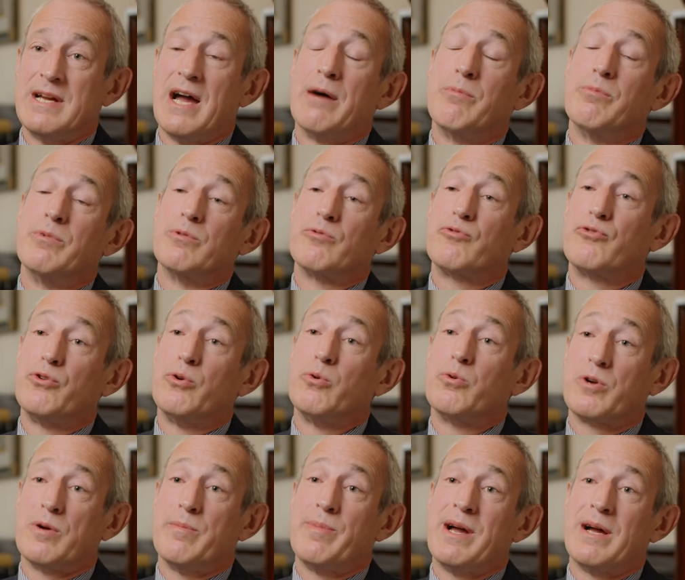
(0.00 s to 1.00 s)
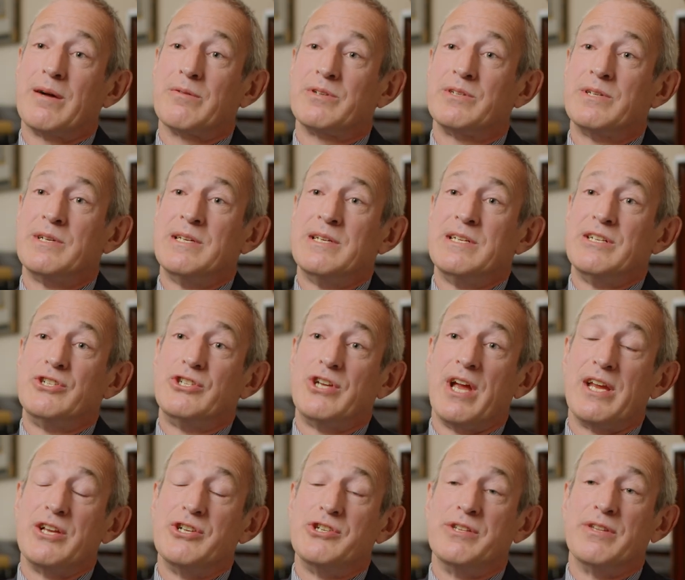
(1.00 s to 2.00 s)
and we'll talk about
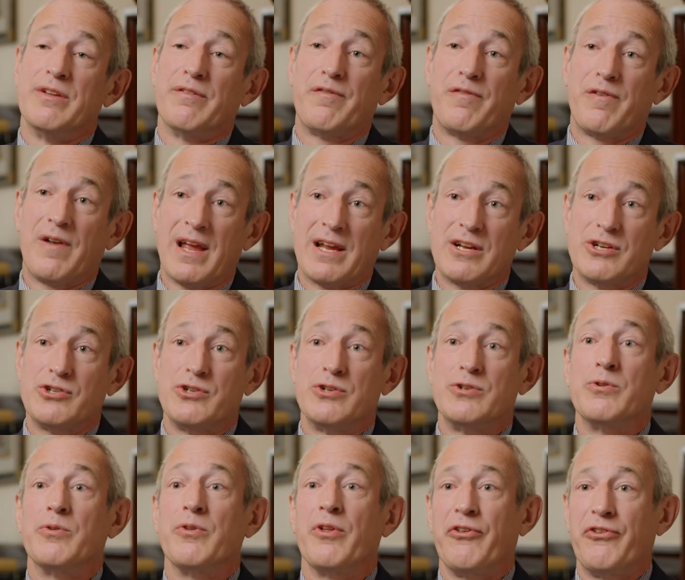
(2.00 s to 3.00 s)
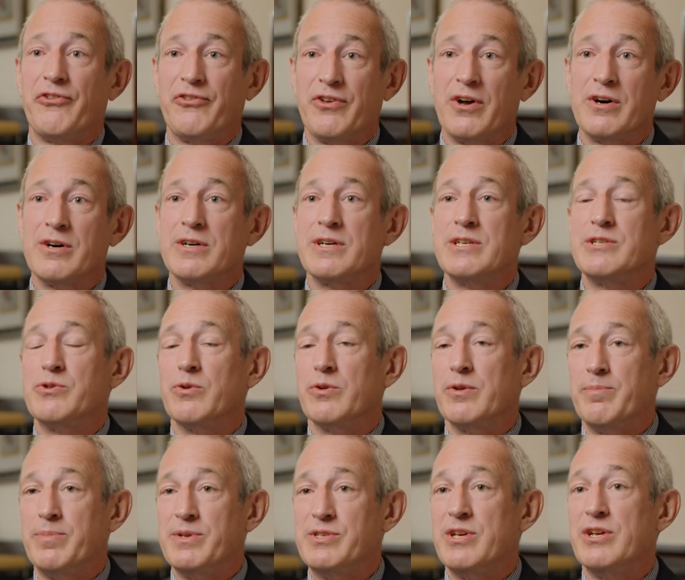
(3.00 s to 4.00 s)
changing the flexion or the size or
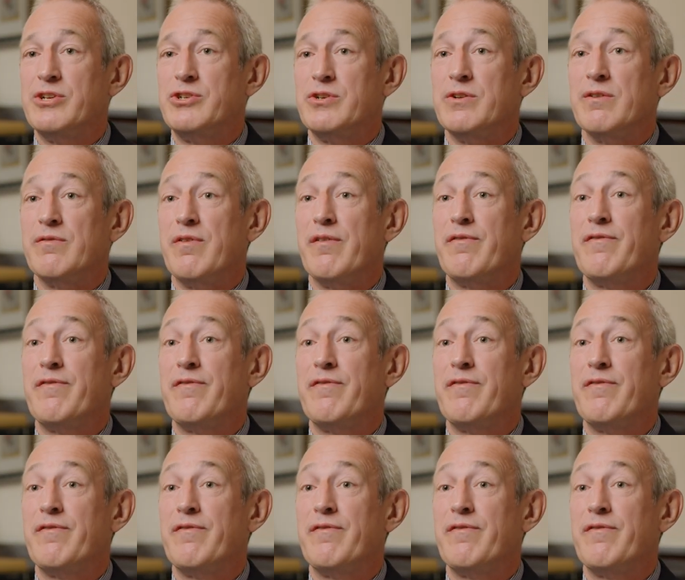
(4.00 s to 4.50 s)
the position of the